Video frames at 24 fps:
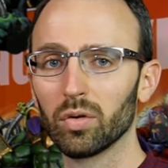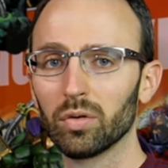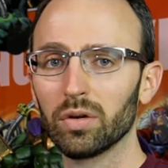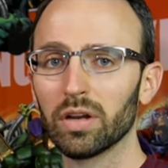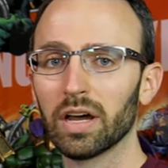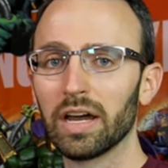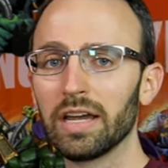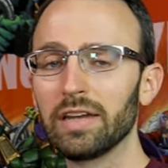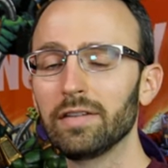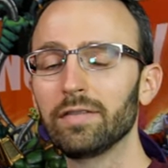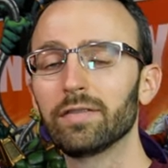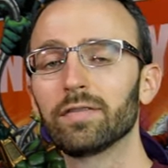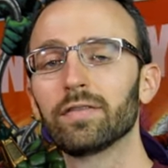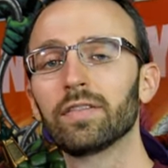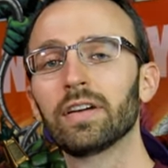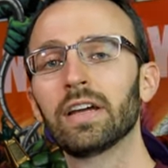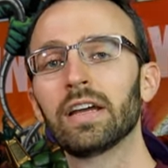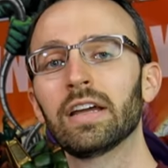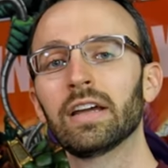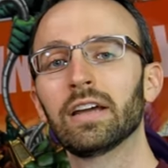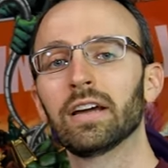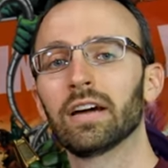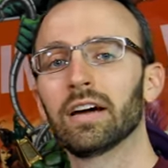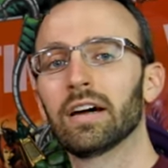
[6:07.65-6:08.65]
knife
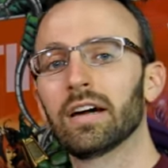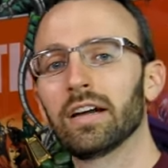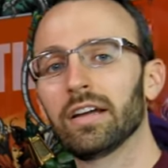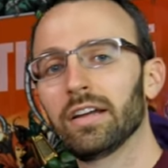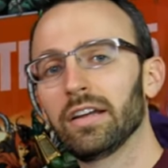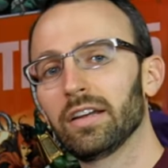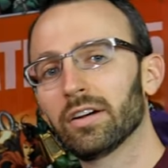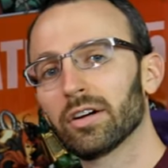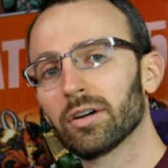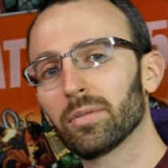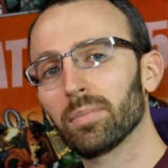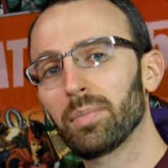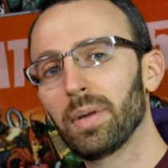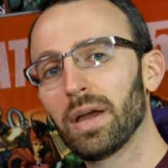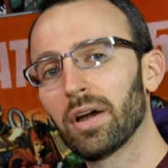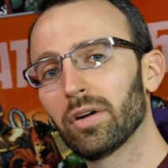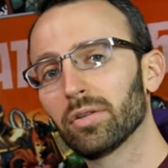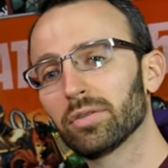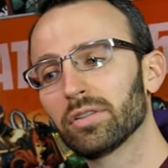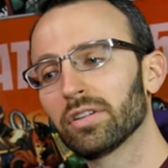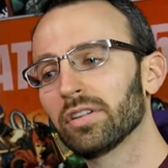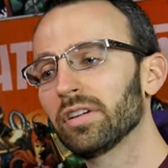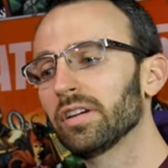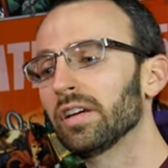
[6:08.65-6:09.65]
in her
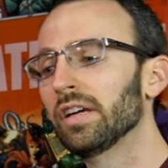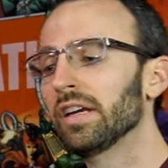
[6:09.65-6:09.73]
belt